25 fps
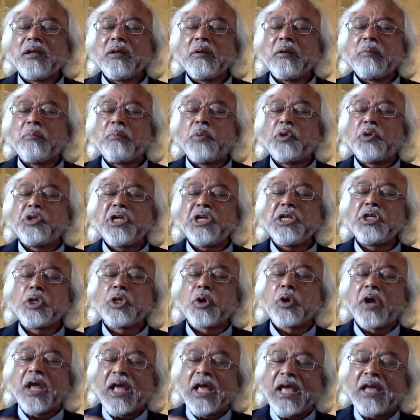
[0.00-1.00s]
putting
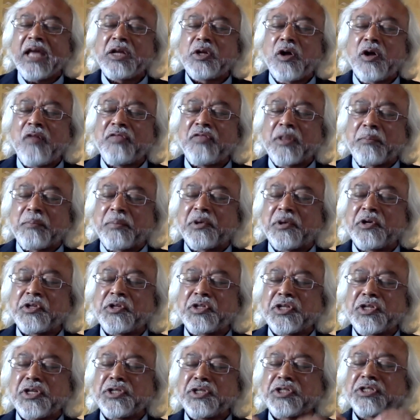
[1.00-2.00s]
your head on the
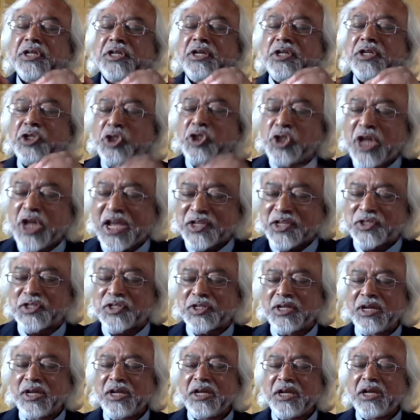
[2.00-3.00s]
person's
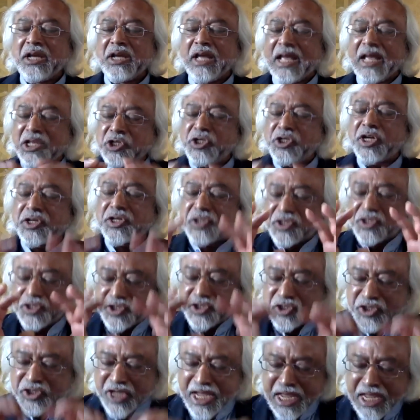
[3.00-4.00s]
chest and
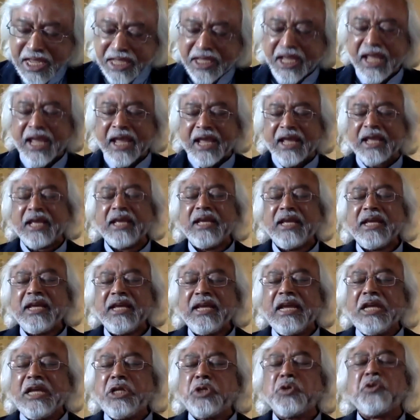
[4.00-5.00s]
just sinking
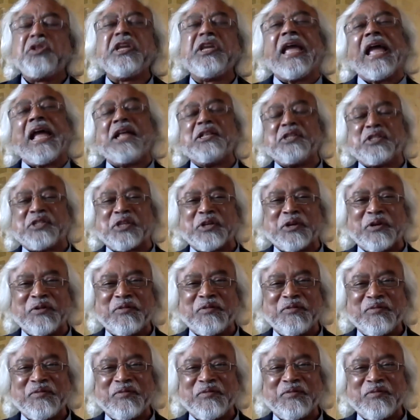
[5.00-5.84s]
into the answer.